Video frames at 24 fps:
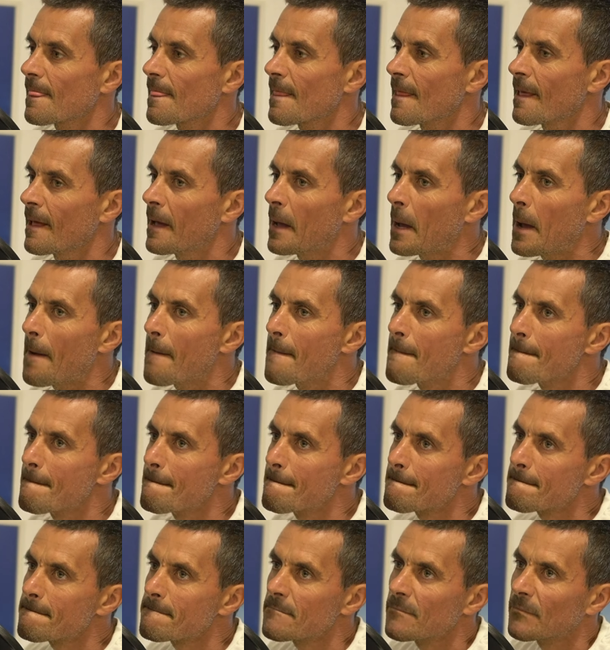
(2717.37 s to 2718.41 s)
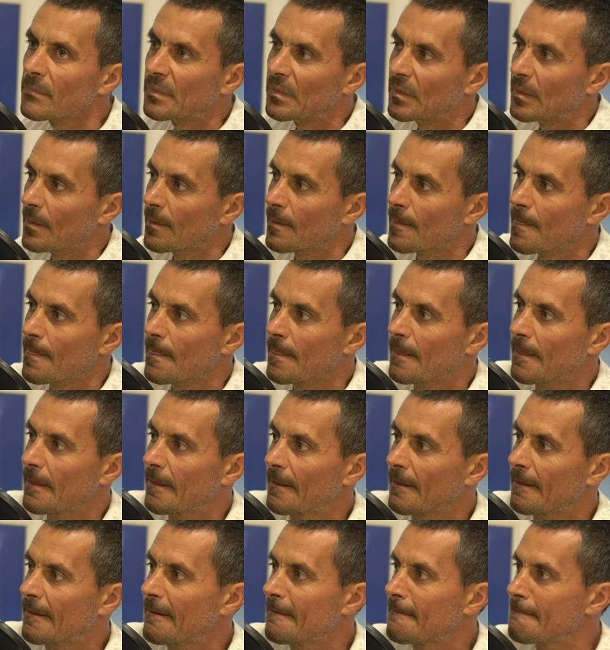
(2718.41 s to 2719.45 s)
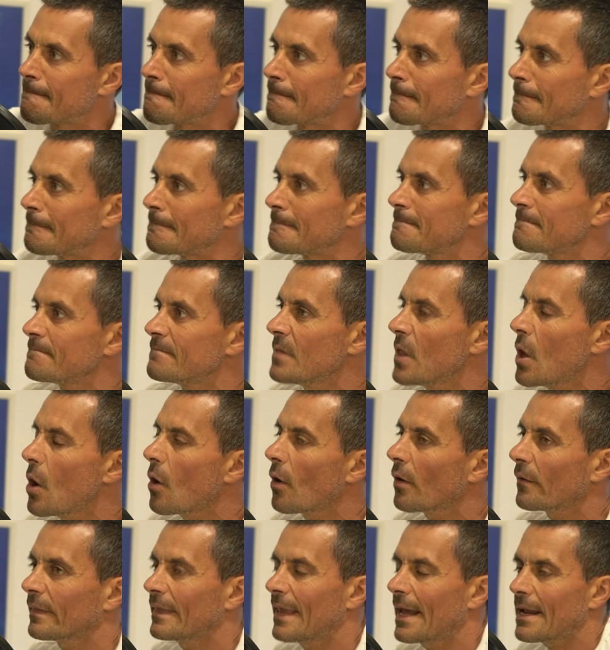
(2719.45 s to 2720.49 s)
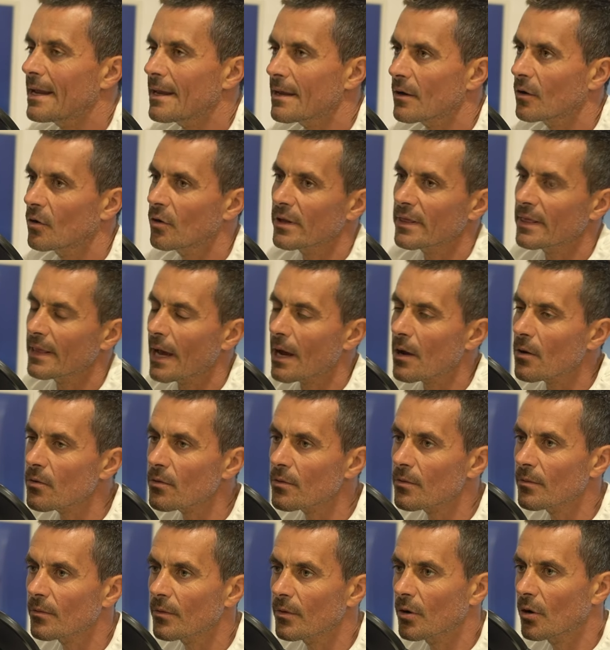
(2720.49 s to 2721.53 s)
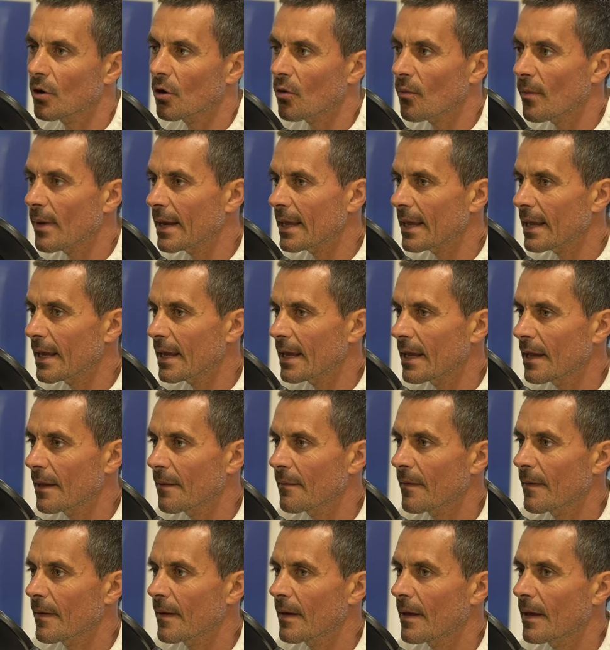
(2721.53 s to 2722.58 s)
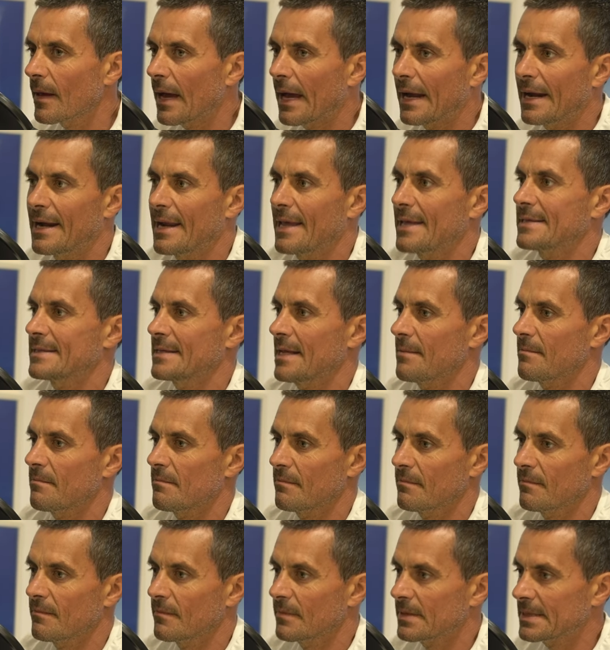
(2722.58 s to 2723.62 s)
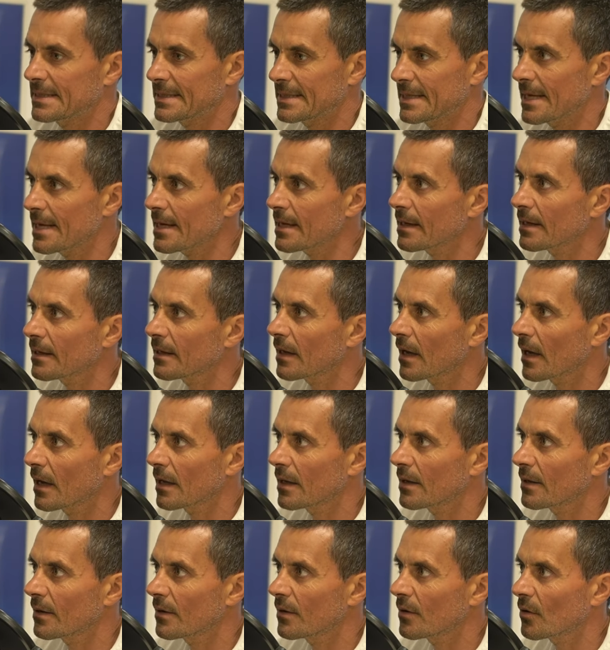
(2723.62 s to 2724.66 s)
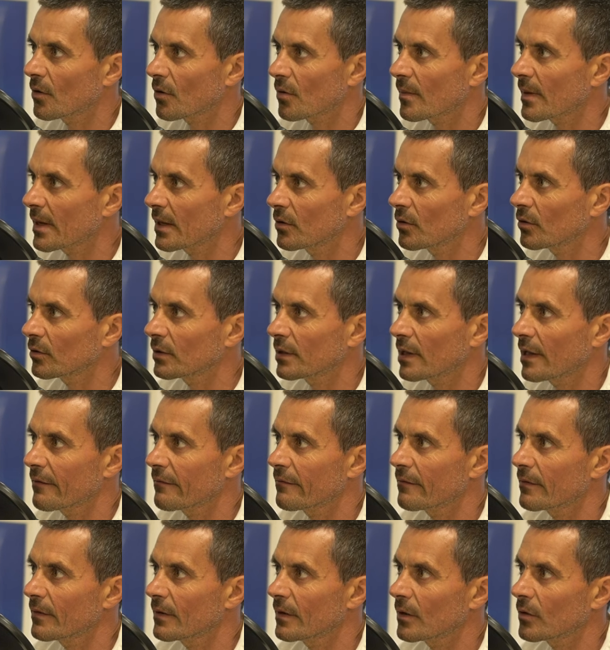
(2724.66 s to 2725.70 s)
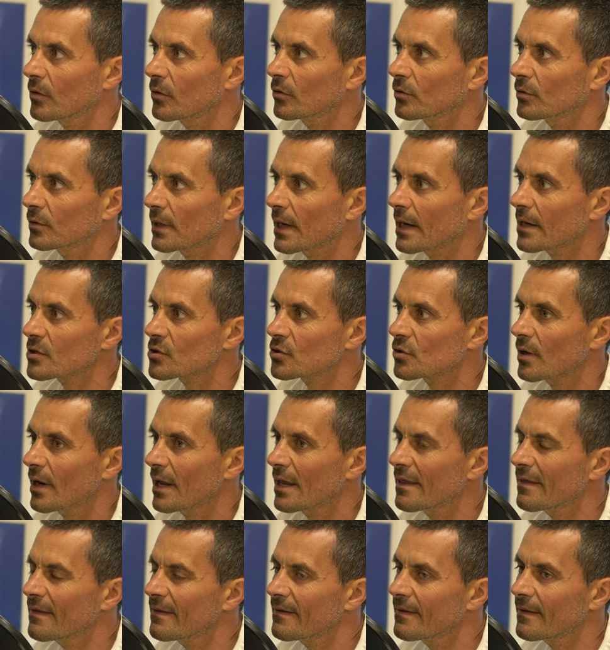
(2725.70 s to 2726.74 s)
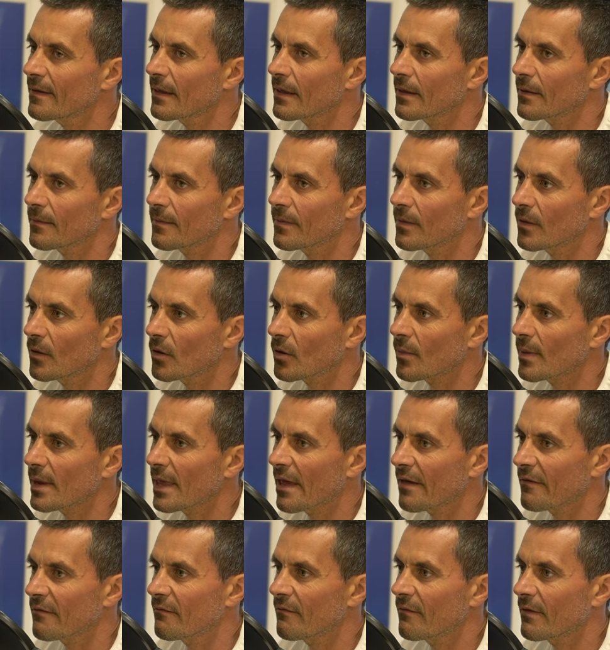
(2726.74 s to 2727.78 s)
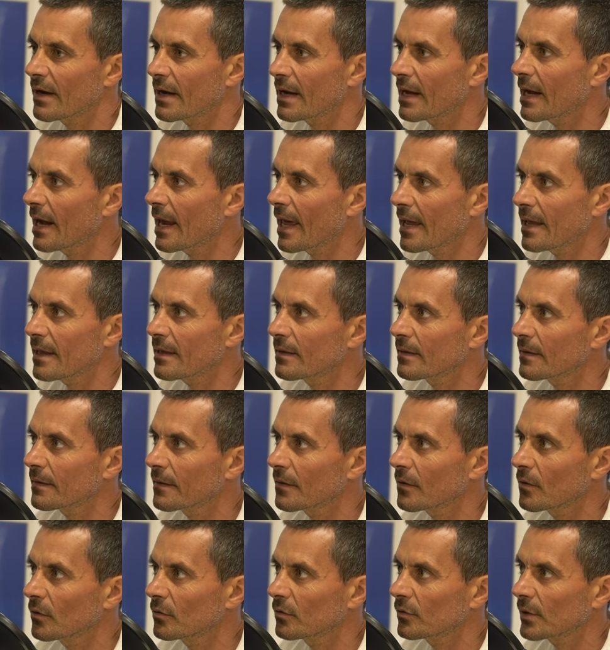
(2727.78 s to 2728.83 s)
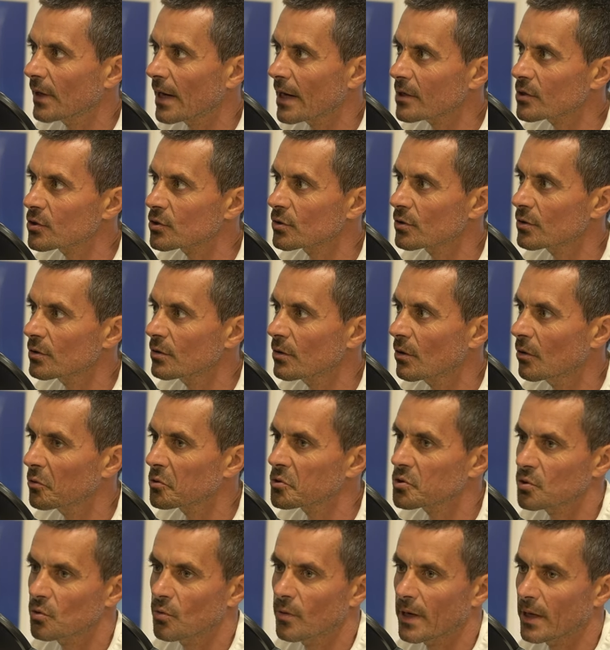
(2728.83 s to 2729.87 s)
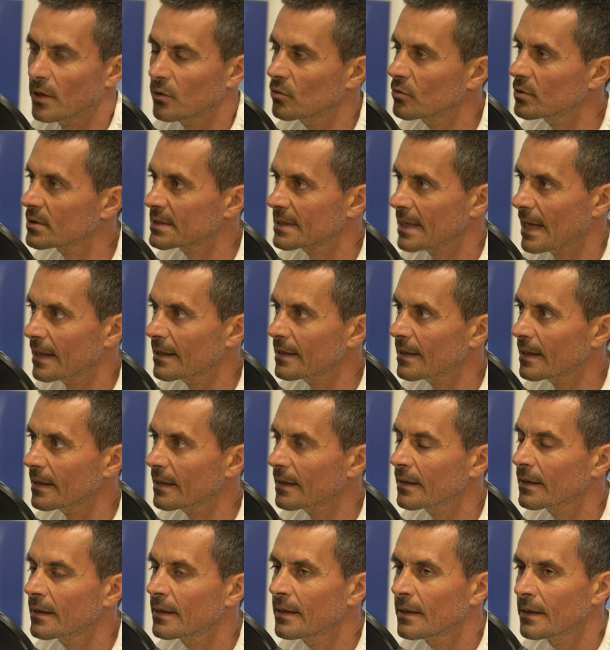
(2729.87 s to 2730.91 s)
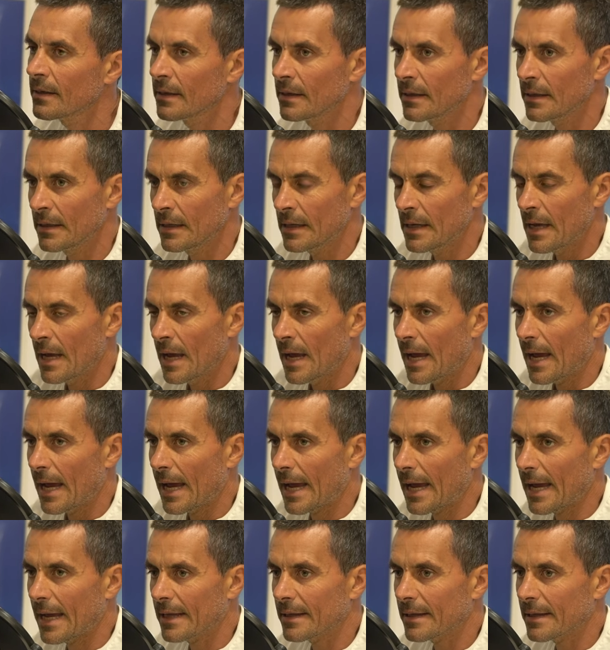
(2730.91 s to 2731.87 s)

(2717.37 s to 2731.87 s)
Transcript: or is that contractions that you see? Or no, going down normally, uh, unless I'm sick, I normally don't have uh, contraction. I normally have very late contraction, also when I do static, mm -hmm.